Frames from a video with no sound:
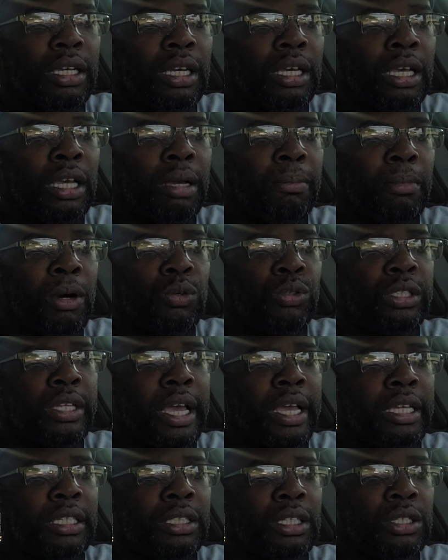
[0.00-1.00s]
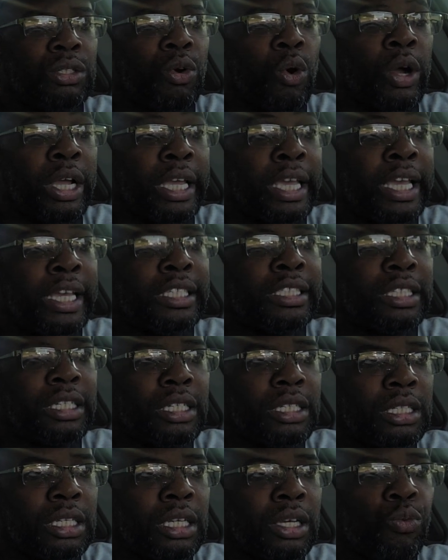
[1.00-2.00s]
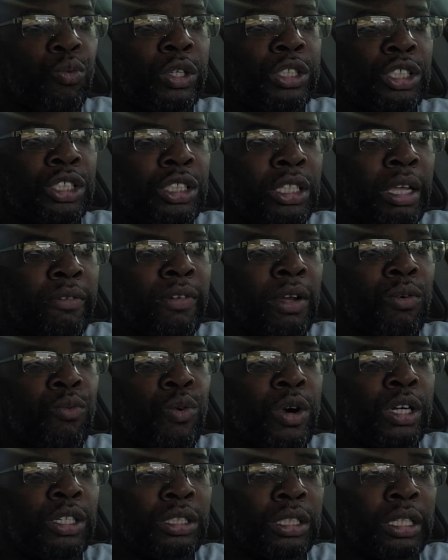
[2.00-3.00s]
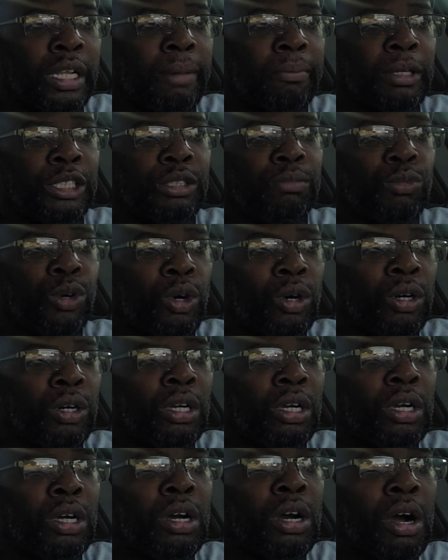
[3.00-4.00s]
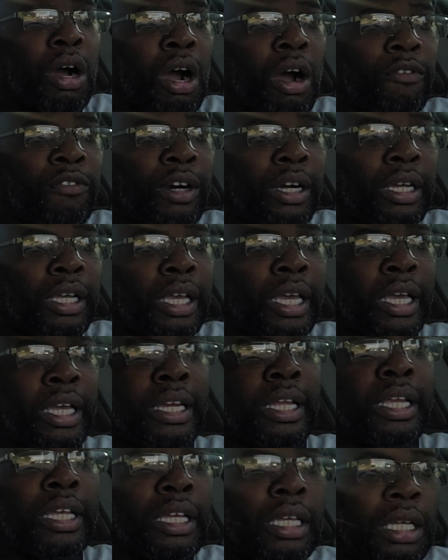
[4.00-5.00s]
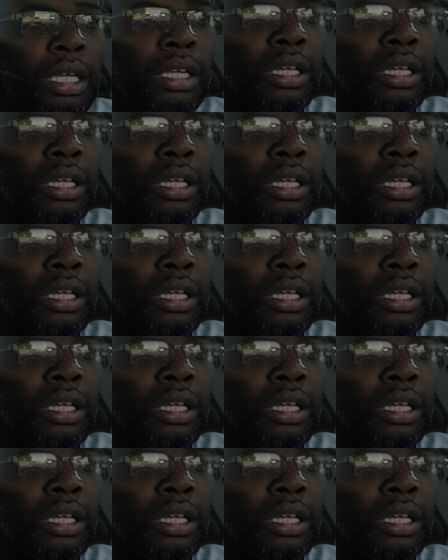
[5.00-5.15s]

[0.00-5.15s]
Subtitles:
in most cases, or exes, which is even worse, that much more of a headache.